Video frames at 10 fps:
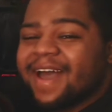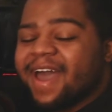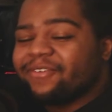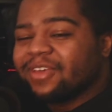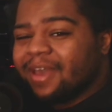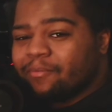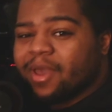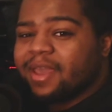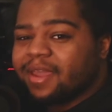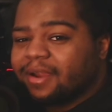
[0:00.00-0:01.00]
I haven't cut
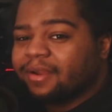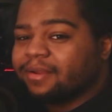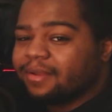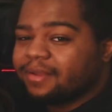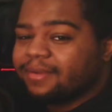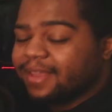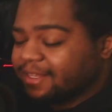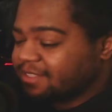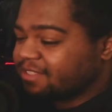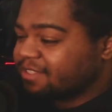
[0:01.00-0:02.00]
my hair
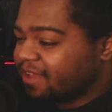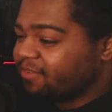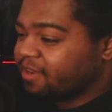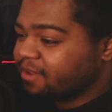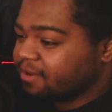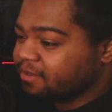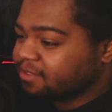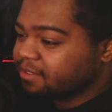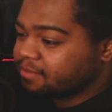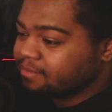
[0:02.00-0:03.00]
in 7 years.